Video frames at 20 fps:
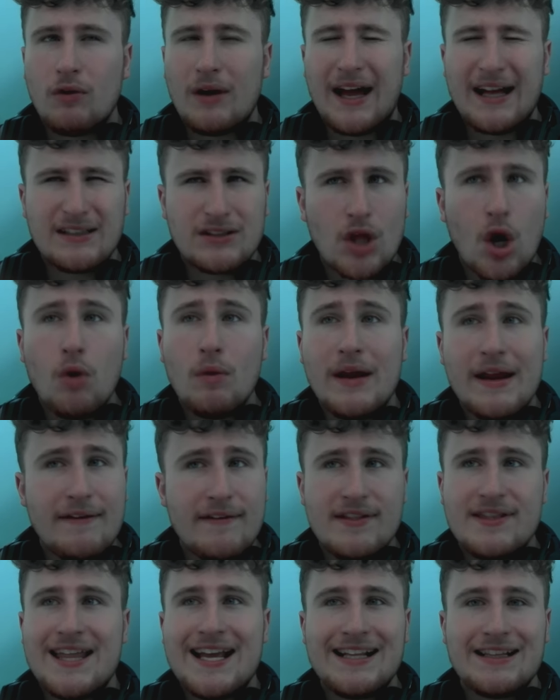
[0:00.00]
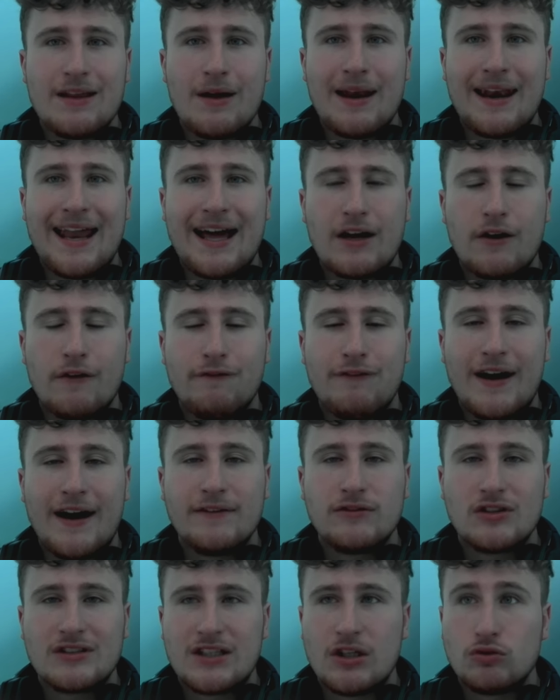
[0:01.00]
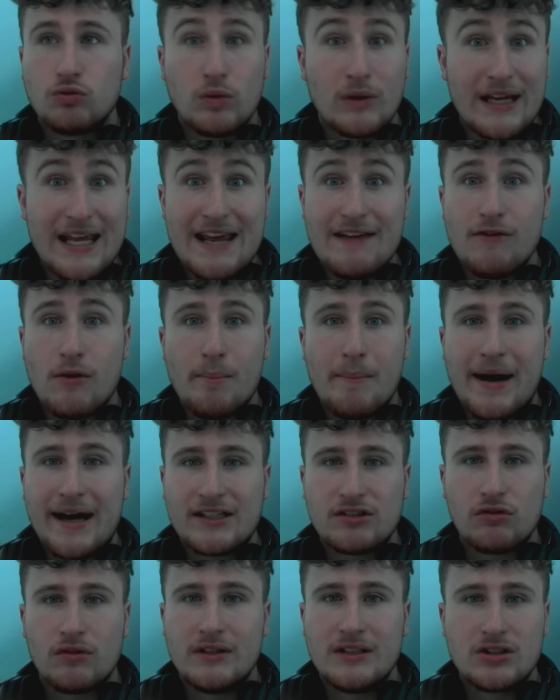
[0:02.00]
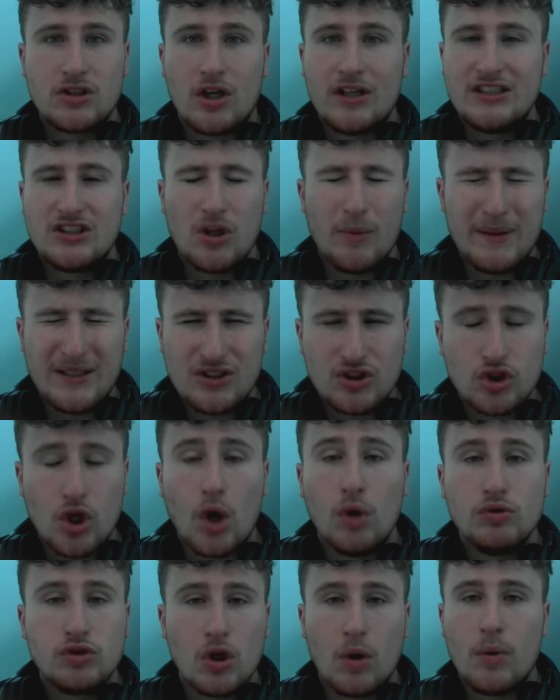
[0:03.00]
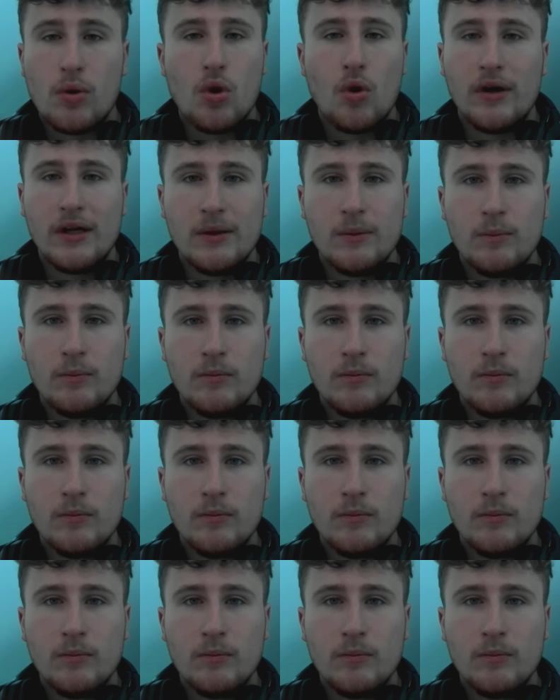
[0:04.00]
I don't even think the lack of 5-star skills would even matter on this card. It's going to be so annoying.